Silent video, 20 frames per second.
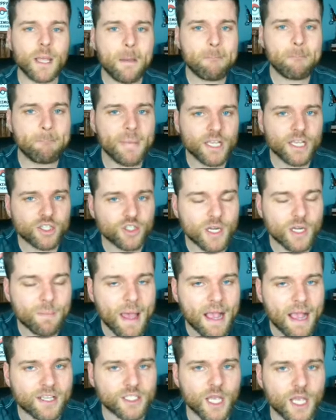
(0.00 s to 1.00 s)
mystery
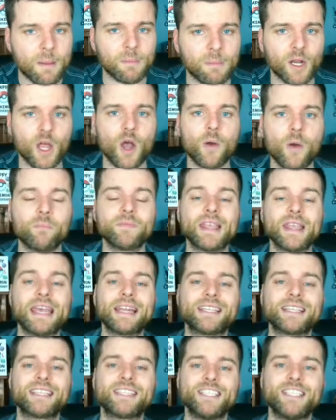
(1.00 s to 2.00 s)
box down below. It
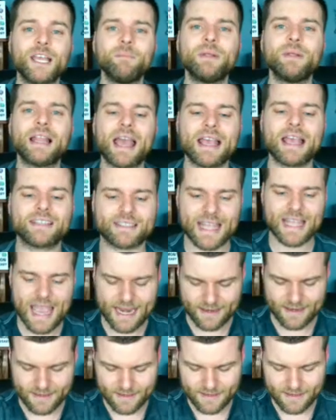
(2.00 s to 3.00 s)
is simple as
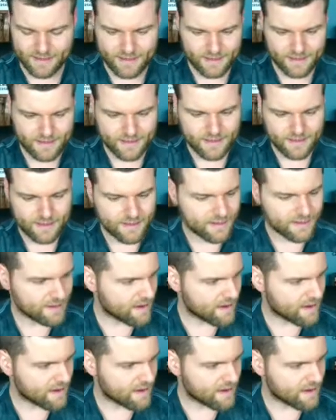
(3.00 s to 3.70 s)
that. All